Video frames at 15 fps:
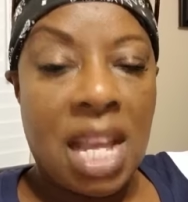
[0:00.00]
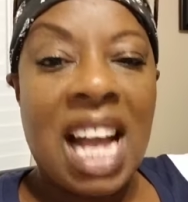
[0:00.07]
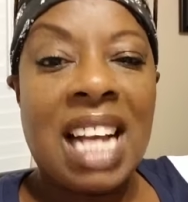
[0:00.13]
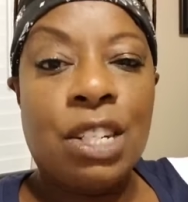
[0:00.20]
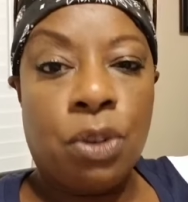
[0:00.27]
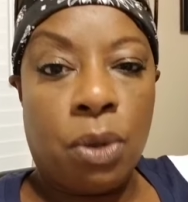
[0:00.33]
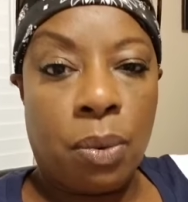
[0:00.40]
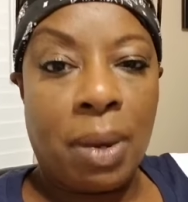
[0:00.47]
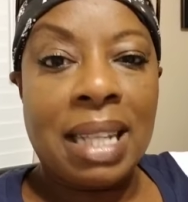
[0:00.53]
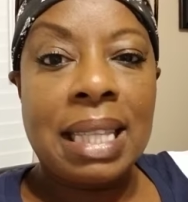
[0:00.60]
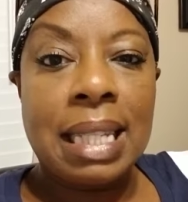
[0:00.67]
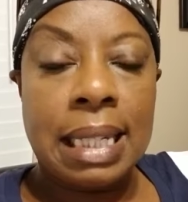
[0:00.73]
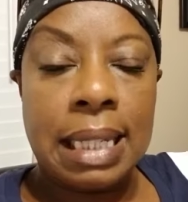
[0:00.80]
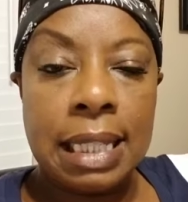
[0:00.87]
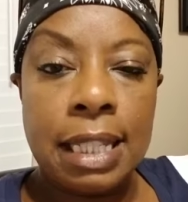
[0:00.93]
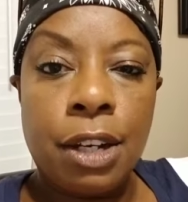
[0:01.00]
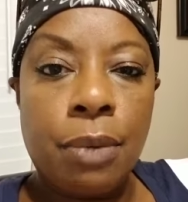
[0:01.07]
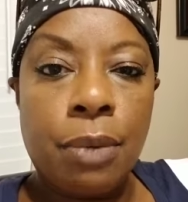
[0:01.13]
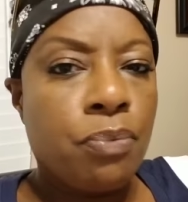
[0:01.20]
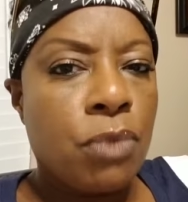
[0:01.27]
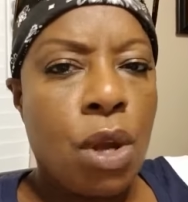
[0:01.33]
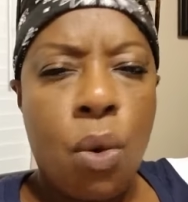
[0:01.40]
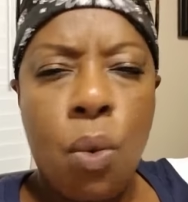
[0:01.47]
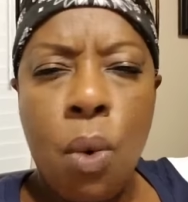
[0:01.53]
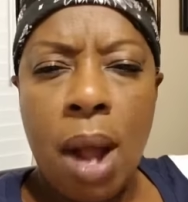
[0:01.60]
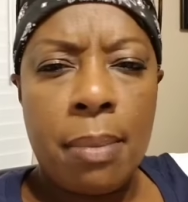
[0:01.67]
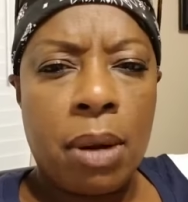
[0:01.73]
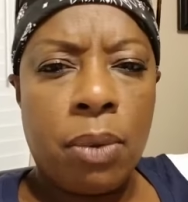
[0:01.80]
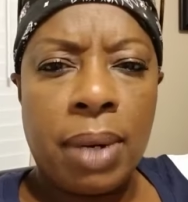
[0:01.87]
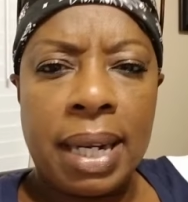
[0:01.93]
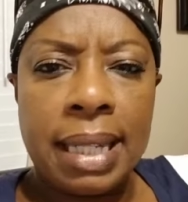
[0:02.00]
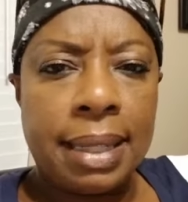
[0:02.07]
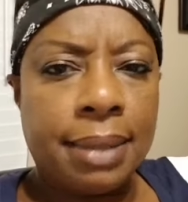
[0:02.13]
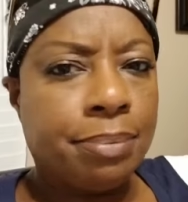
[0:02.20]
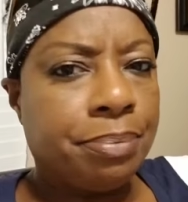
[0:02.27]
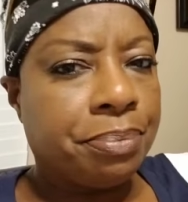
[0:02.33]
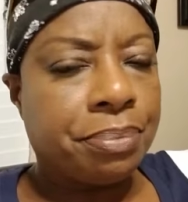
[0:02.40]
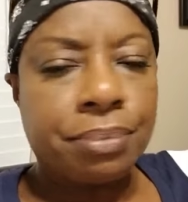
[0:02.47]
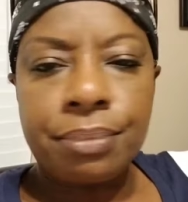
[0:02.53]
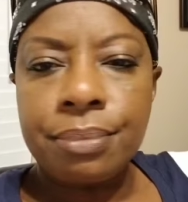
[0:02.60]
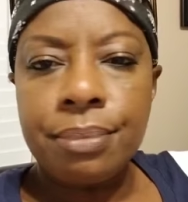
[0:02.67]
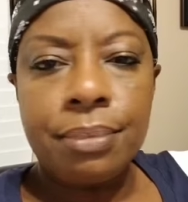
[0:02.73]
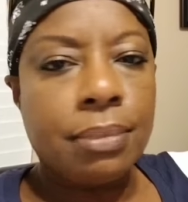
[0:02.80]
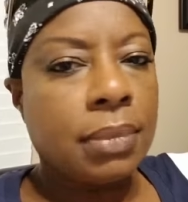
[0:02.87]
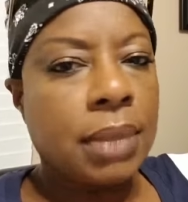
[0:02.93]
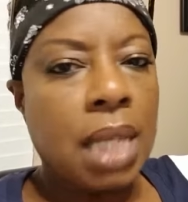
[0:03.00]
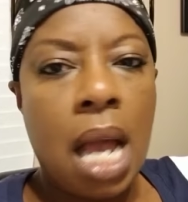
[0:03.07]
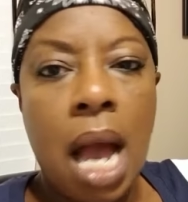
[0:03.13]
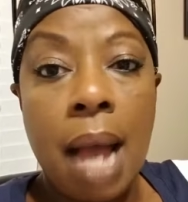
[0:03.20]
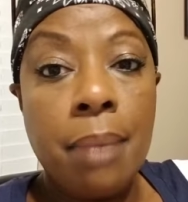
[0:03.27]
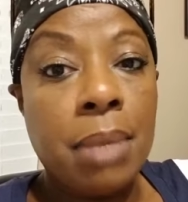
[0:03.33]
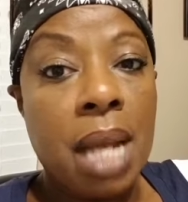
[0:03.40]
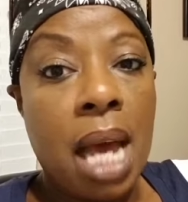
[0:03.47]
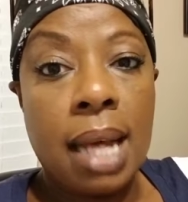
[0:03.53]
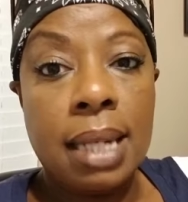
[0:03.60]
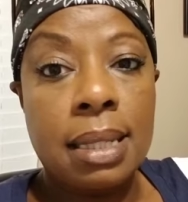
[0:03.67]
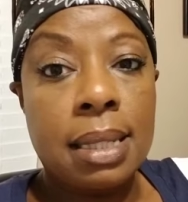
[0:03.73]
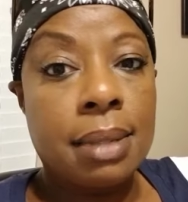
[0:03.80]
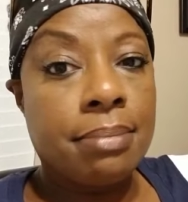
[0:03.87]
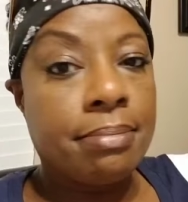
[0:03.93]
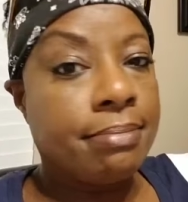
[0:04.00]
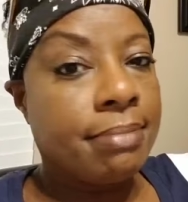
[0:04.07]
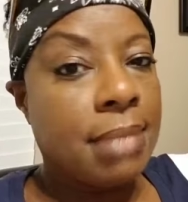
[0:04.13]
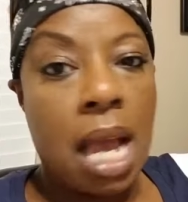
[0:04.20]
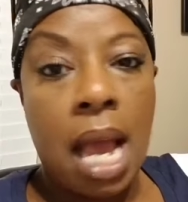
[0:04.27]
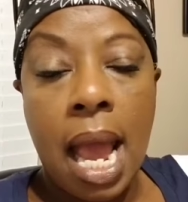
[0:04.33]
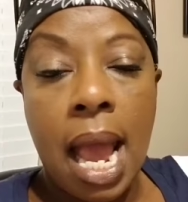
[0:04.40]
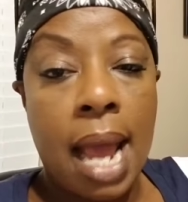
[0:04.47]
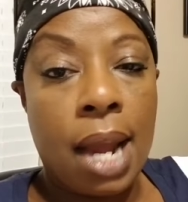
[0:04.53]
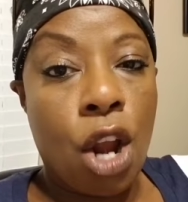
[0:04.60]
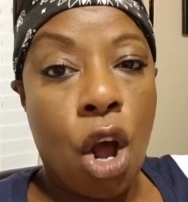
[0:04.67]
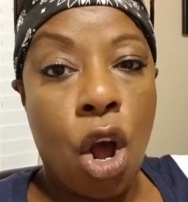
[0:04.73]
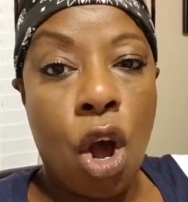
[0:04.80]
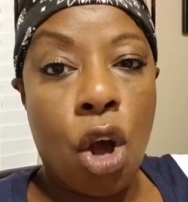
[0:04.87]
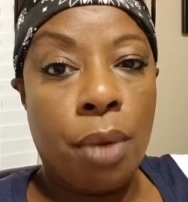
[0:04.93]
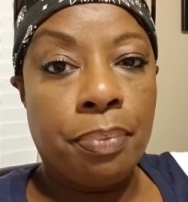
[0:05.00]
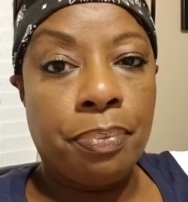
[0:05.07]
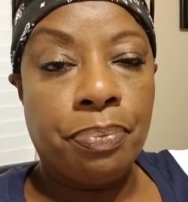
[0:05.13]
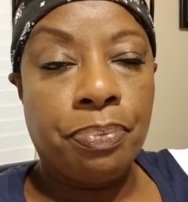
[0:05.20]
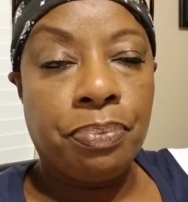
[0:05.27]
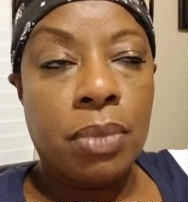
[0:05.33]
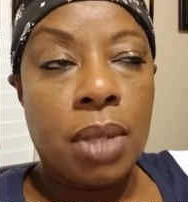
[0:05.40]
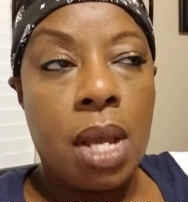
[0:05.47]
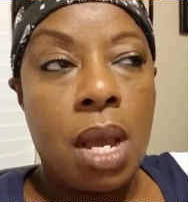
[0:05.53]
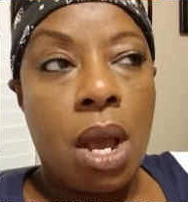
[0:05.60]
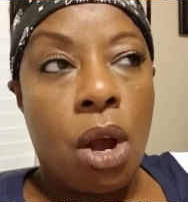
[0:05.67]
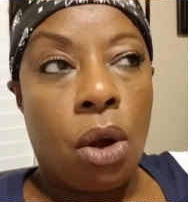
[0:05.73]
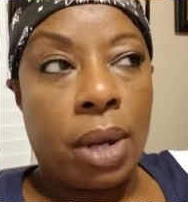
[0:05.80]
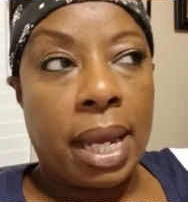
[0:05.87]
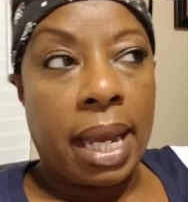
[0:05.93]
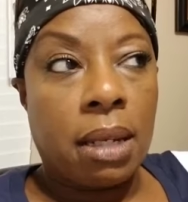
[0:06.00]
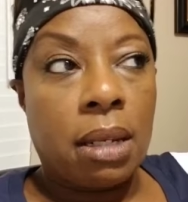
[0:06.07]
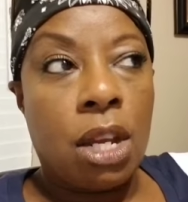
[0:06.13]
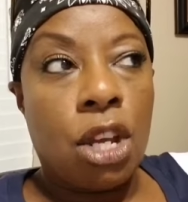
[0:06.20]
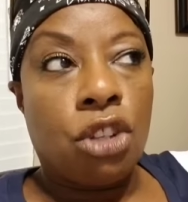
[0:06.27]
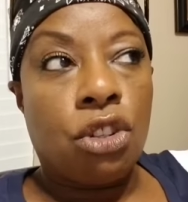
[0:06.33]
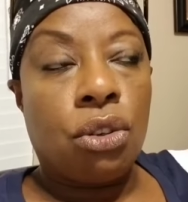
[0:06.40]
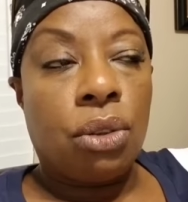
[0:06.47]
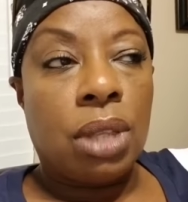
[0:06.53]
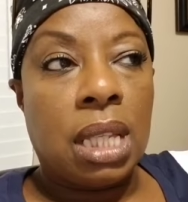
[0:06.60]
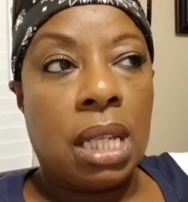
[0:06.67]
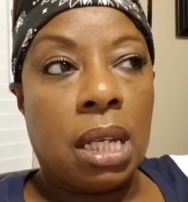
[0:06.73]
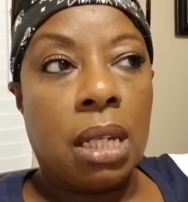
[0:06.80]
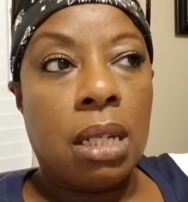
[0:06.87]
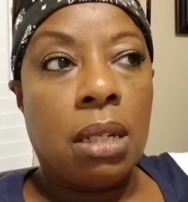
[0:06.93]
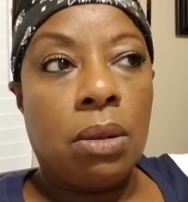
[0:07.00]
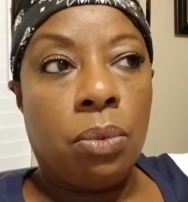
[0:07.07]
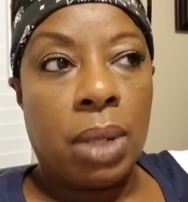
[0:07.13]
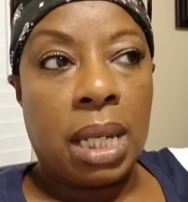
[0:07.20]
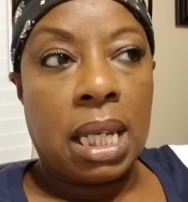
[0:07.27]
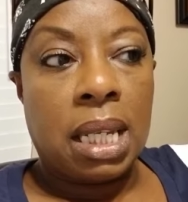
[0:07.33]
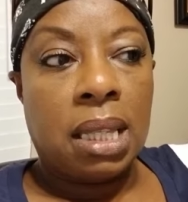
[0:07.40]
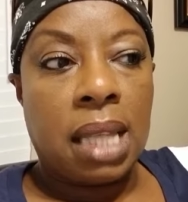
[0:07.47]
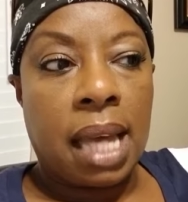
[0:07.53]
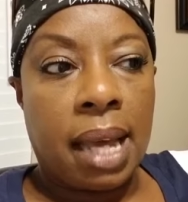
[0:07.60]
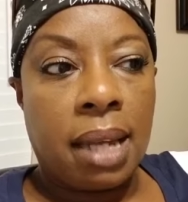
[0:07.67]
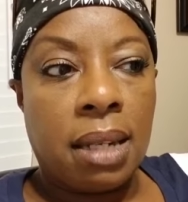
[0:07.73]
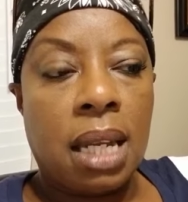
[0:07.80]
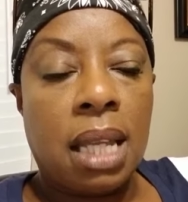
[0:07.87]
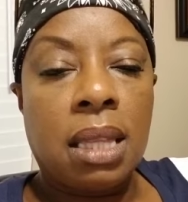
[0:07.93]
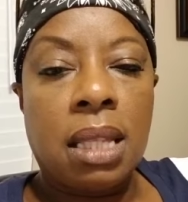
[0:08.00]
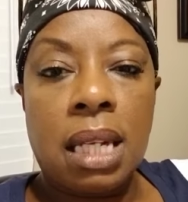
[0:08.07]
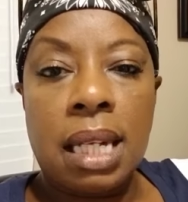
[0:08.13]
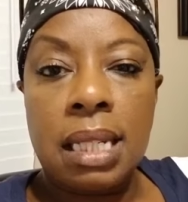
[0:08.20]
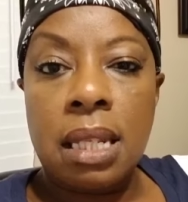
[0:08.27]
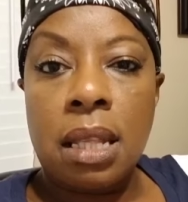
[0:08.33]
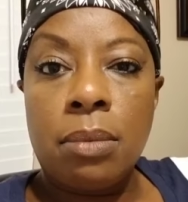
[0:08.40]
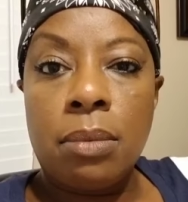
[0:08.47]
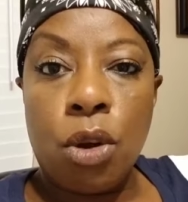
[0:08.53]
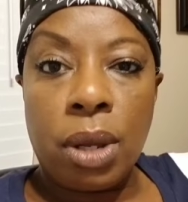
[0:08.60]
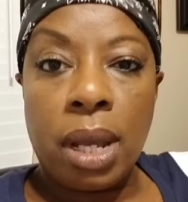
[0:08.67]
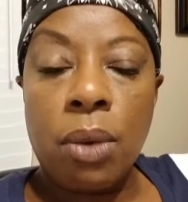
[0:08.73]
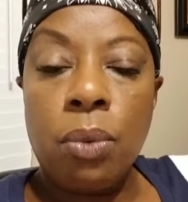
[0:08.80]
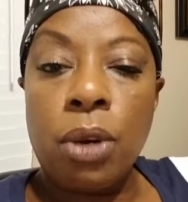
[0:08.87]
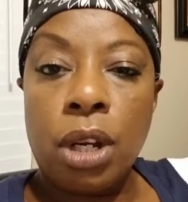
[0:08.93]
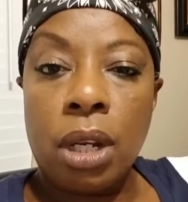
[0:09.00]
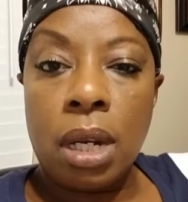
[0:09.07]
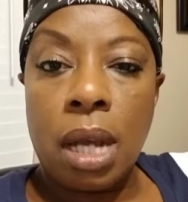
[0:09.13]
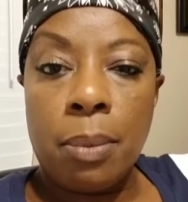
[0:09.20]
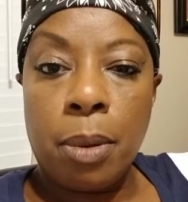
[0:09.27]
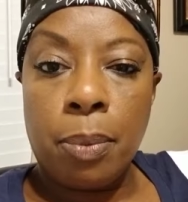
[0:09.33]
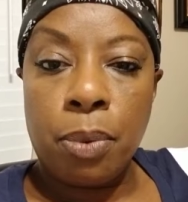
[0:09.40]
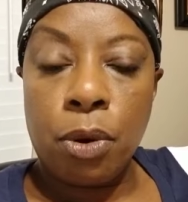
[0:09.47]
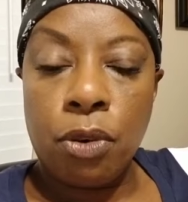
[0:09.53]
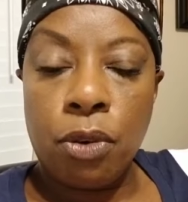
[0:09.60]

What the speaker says: I do it right then and there. Why am I waiting? I'm not at all. Okay, so then we get that, and then I tell them, okay, I'm gonna